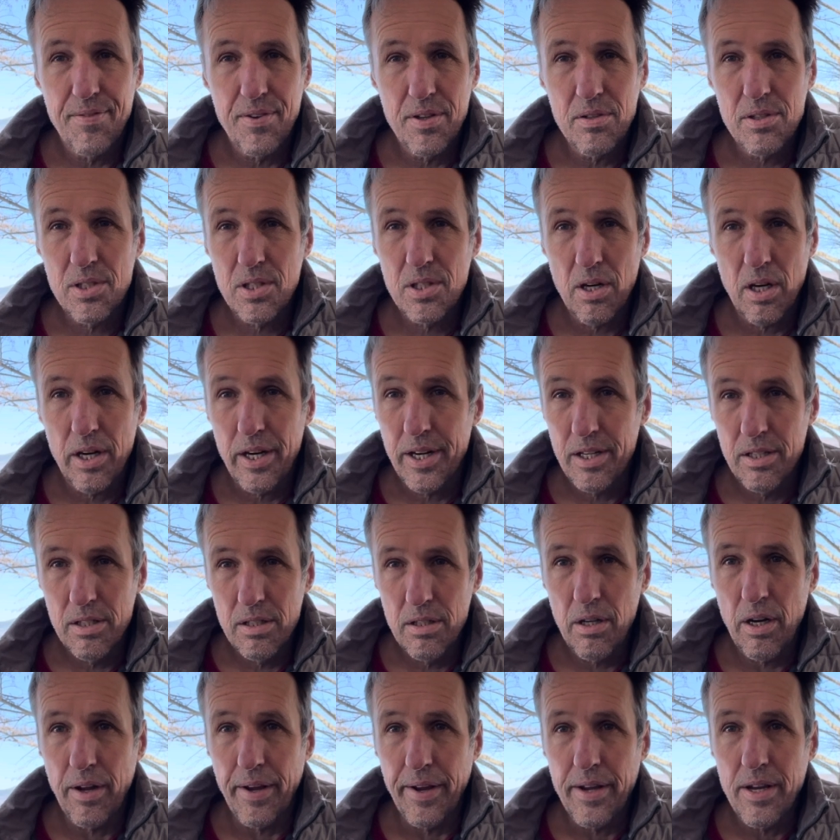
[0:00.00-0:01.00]
you start
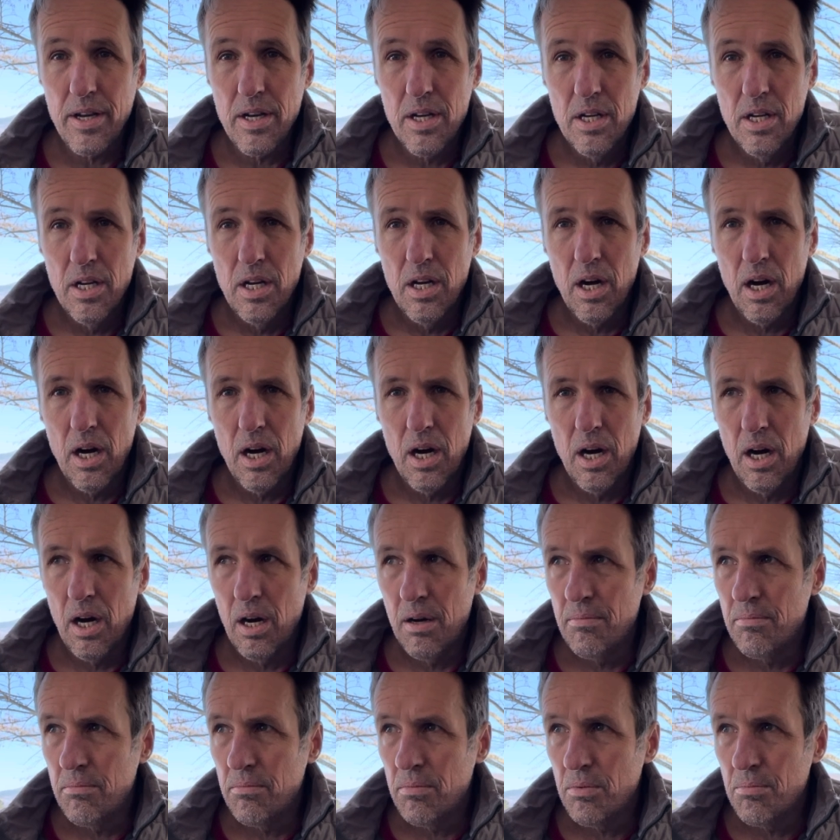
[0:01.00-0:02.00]
early,
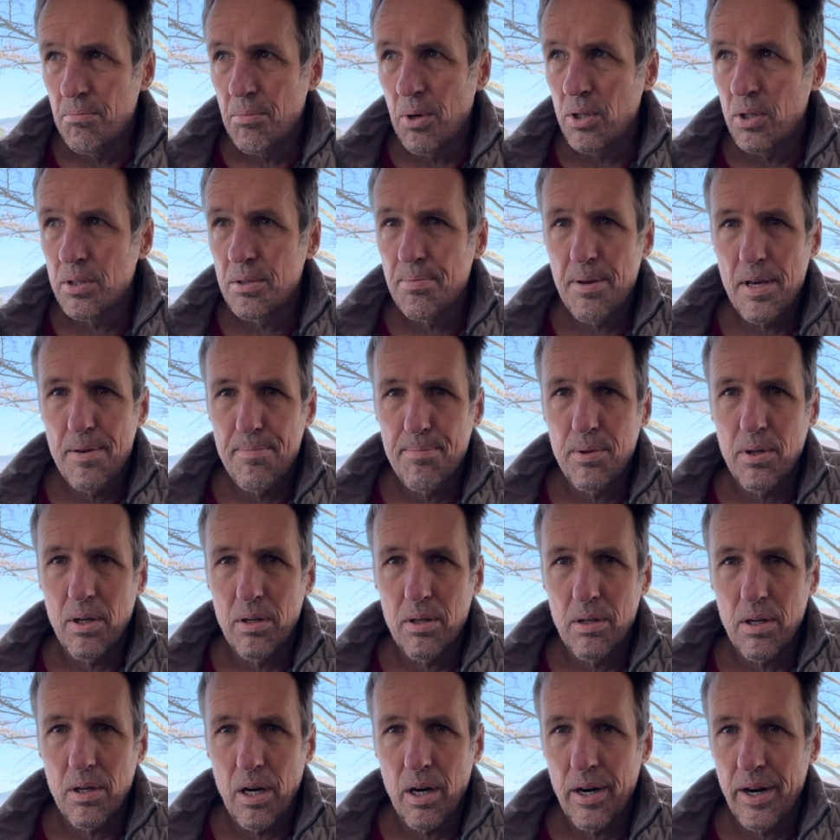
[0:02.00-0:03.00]
most
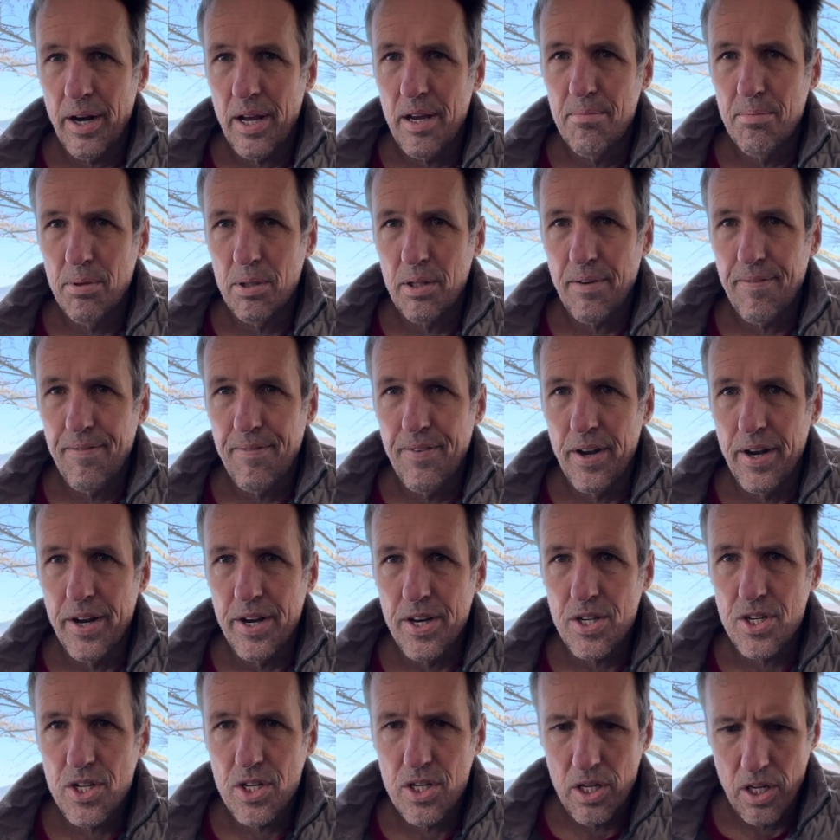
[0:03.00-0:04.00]
people are able to
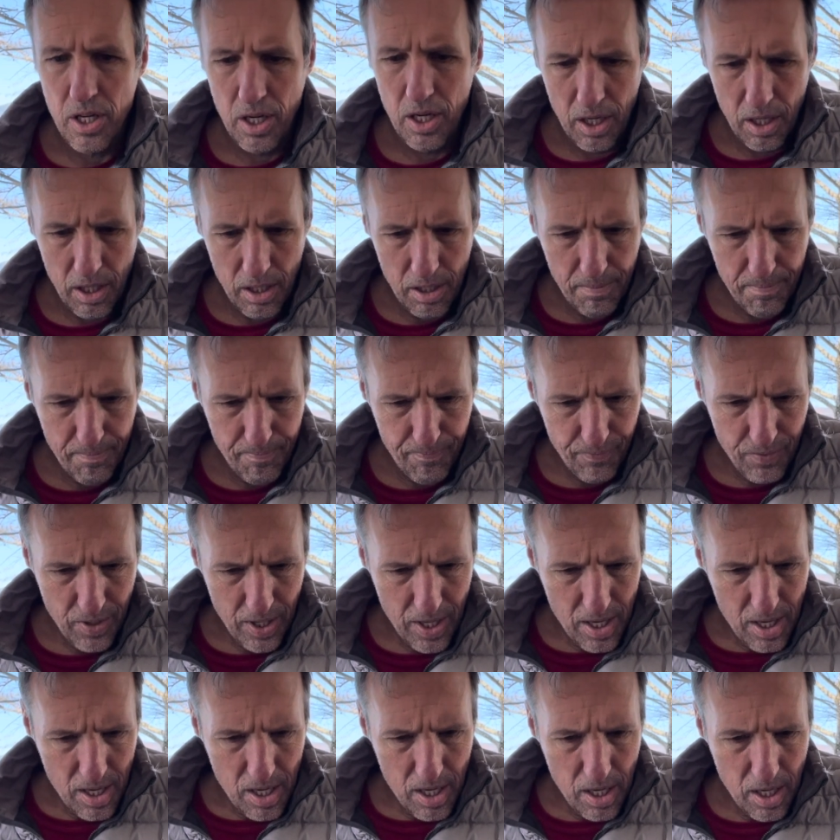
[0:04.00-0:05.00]
finish.
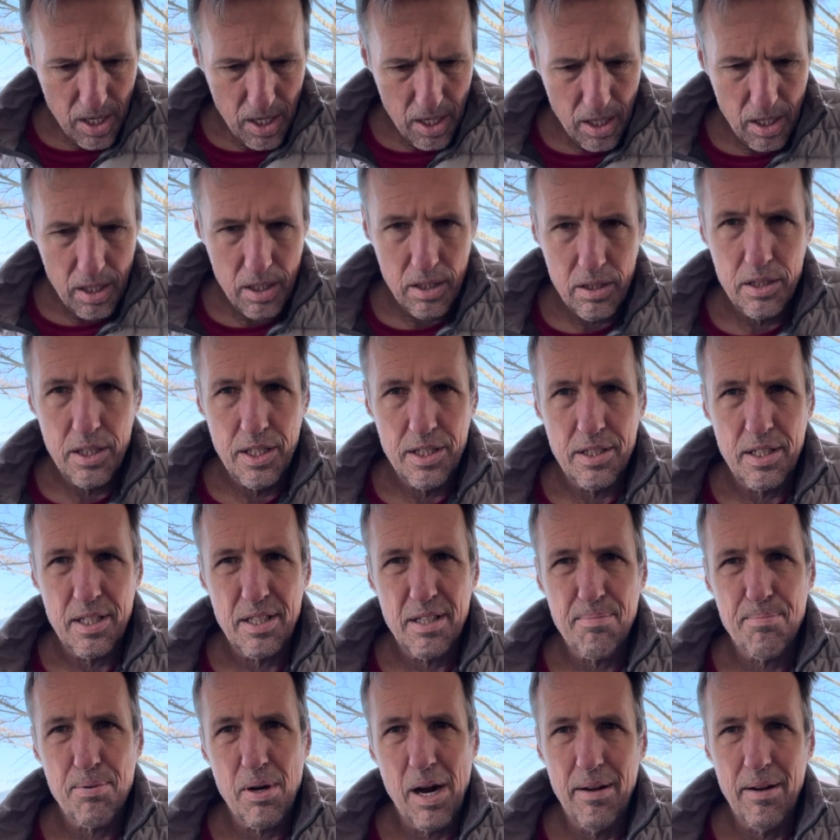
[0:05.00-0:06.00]
The
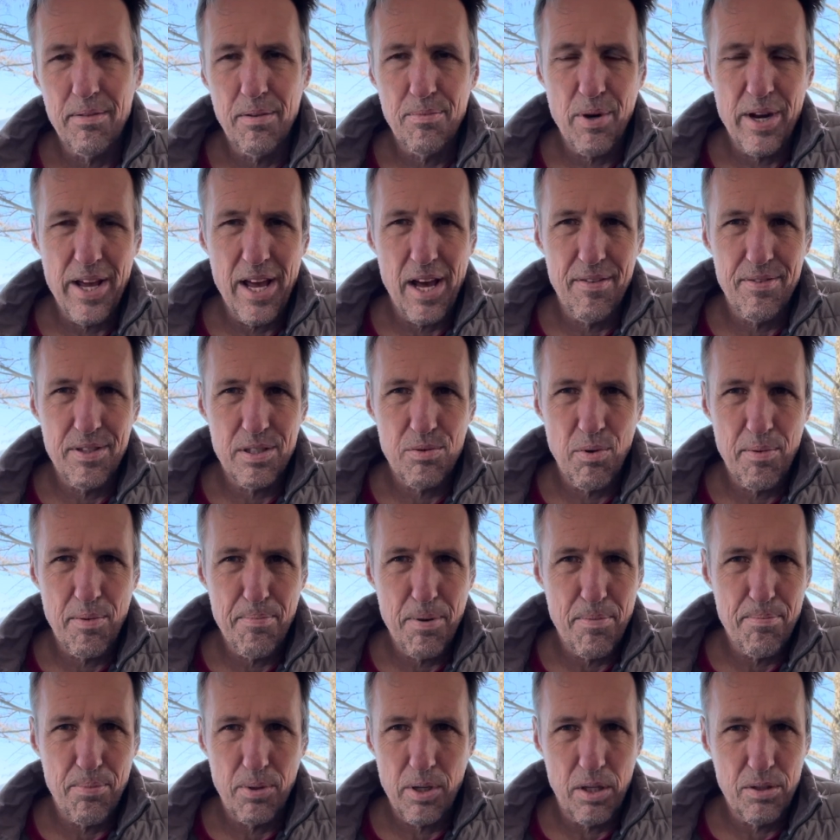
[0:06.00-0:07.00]
problem we have is when
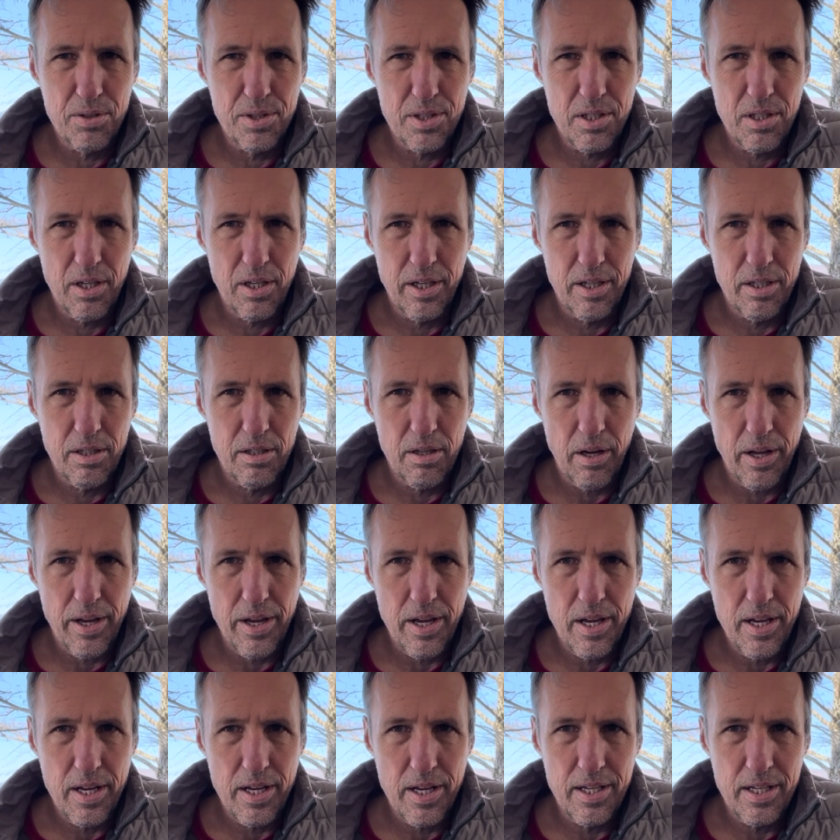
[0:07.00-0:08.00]
people don't start
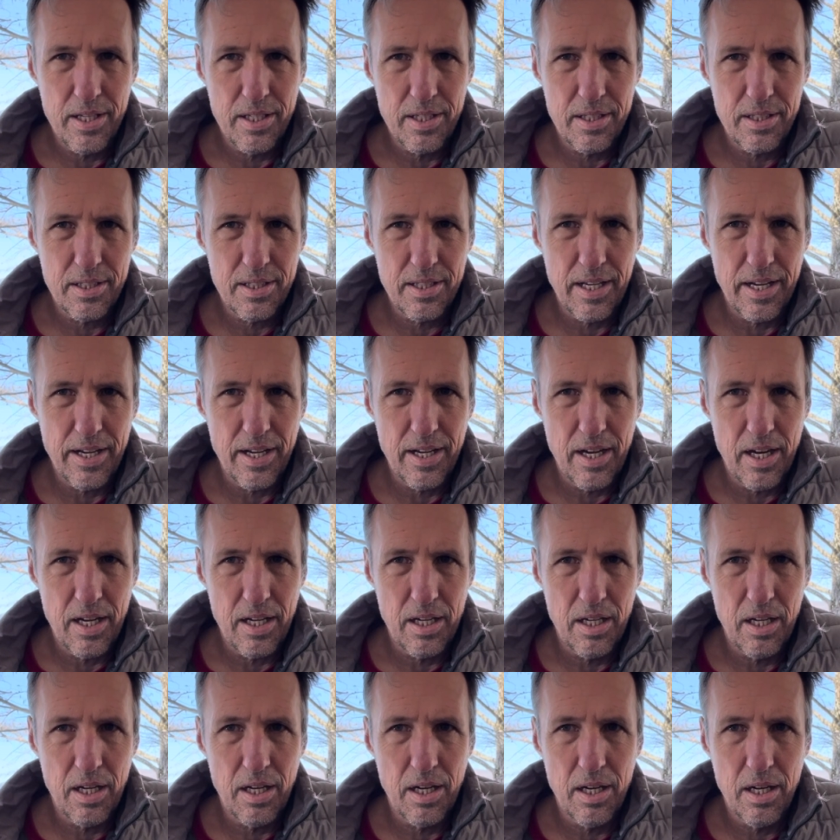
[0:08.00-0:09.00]
early and they
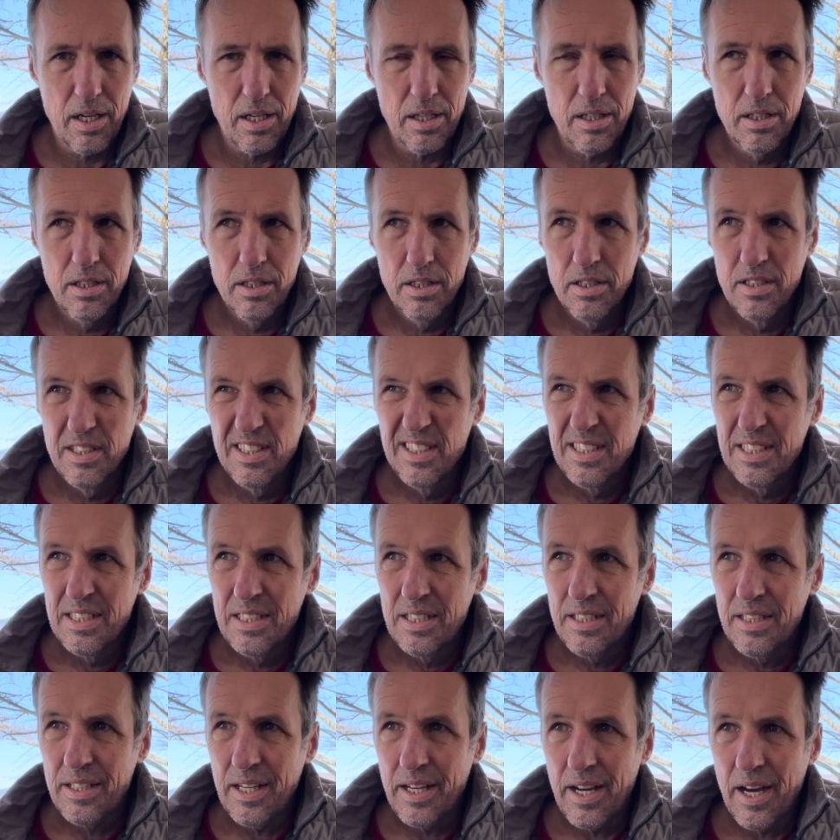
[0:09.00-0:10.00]

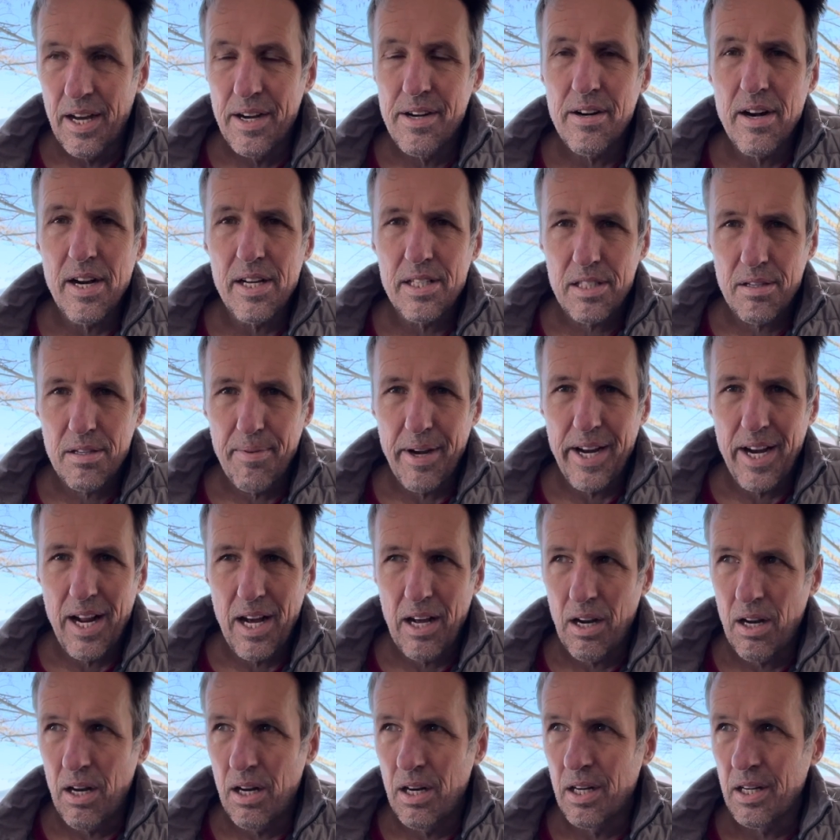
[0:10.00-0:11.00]
underestimate how
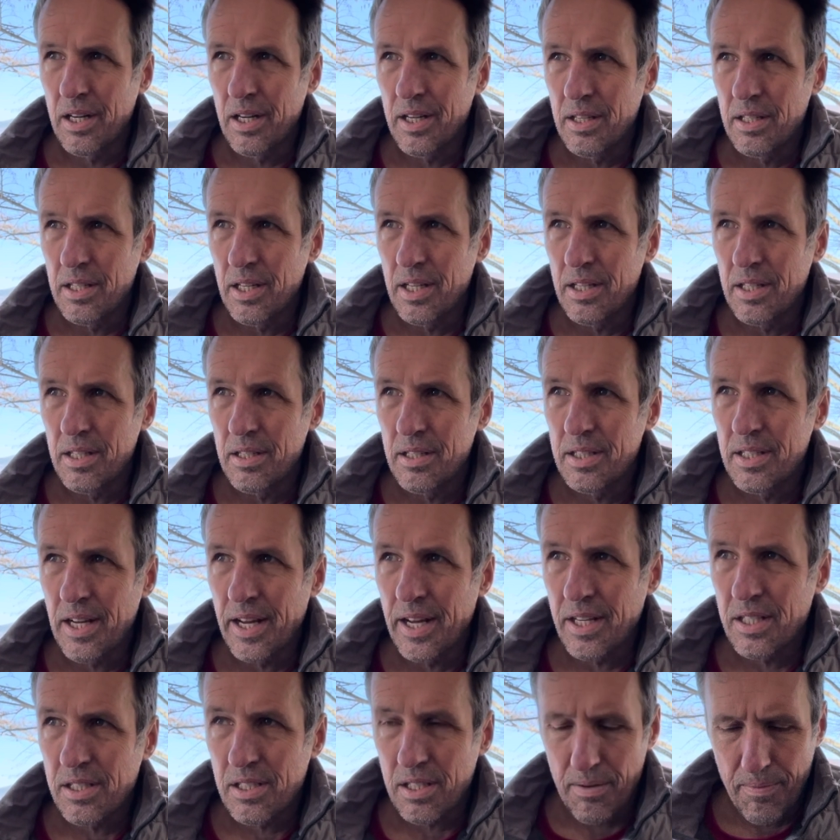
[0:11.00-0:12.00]
long it
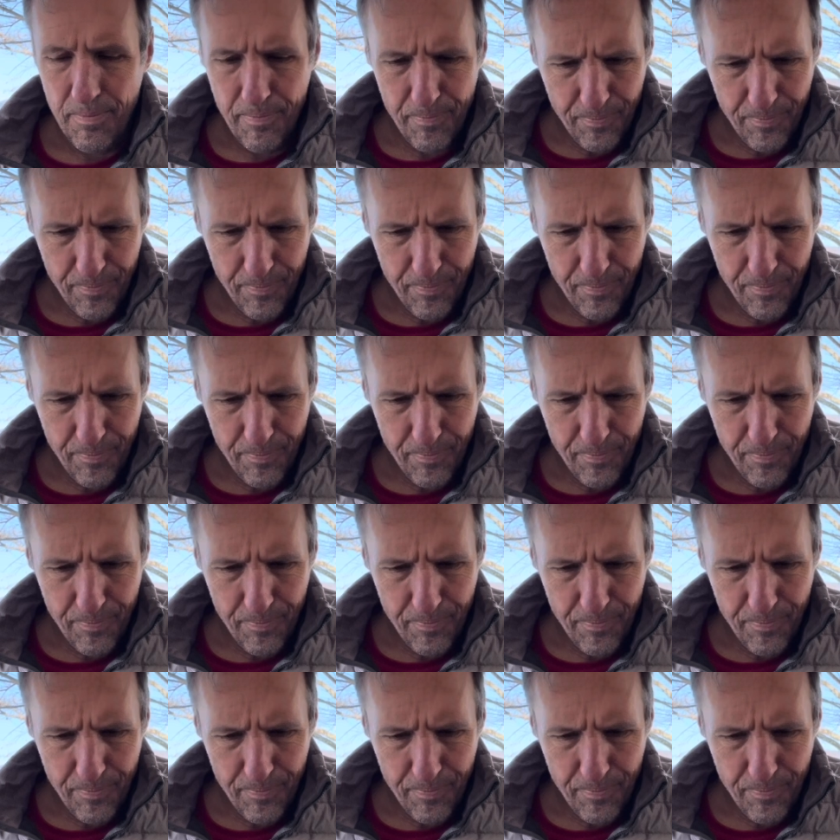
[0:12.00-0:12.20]
takes them.